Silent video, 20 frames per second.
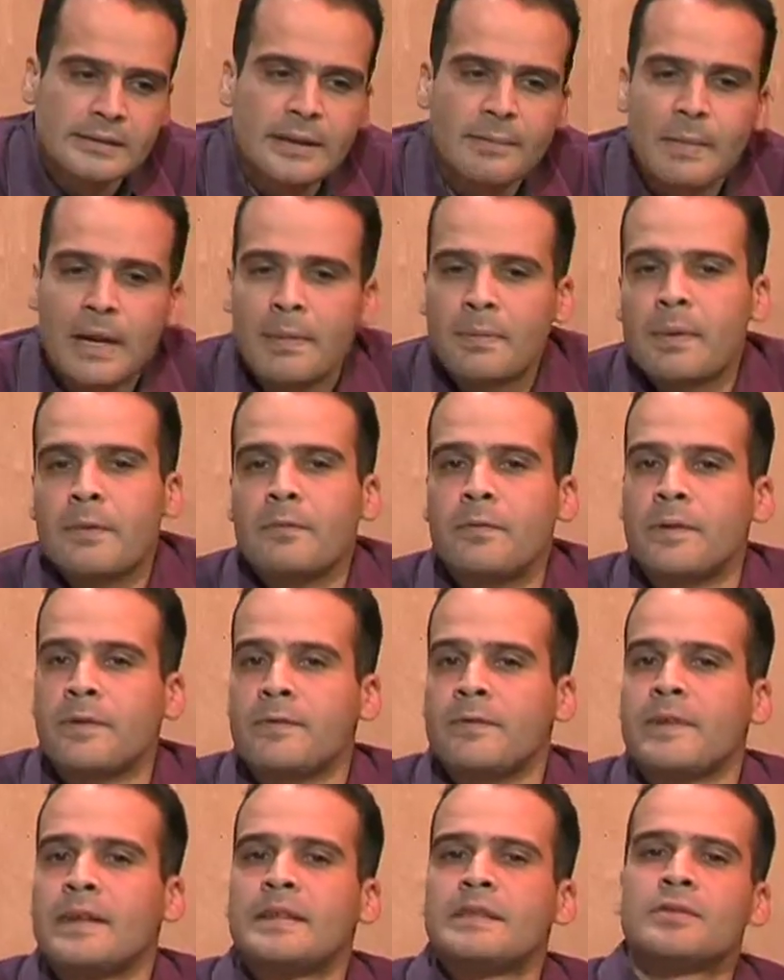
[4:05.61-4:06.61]
the Mattapan Food
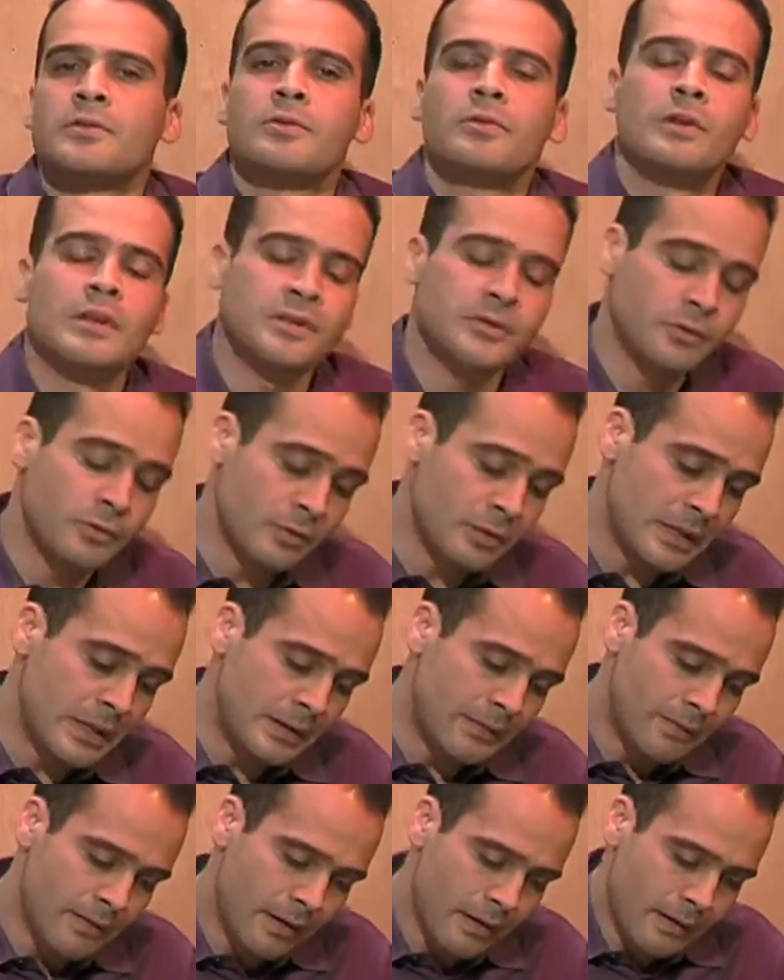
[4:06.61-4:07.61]
and Fitness Coalition, or
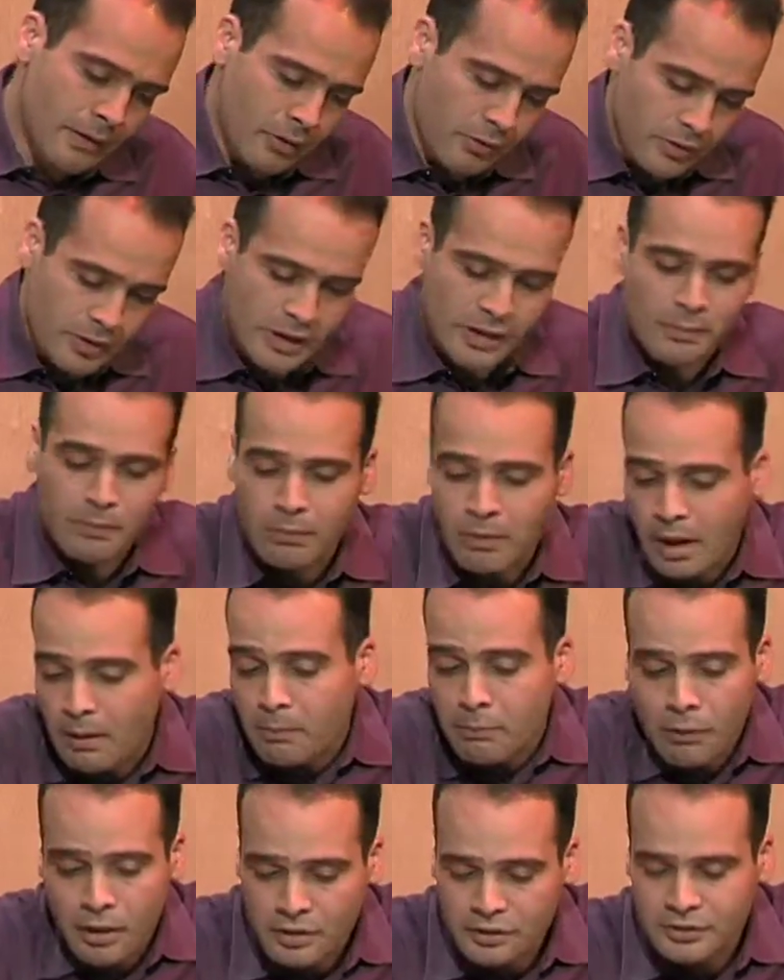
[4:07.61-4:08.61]
the Healthy on the
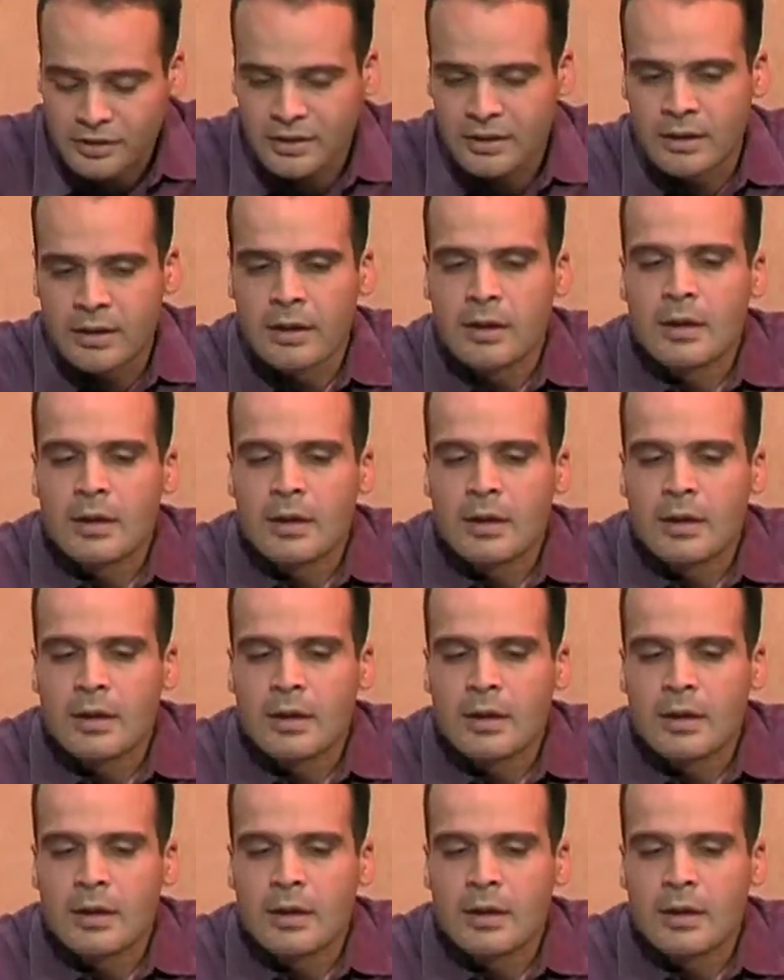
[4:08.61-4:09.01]
Block project,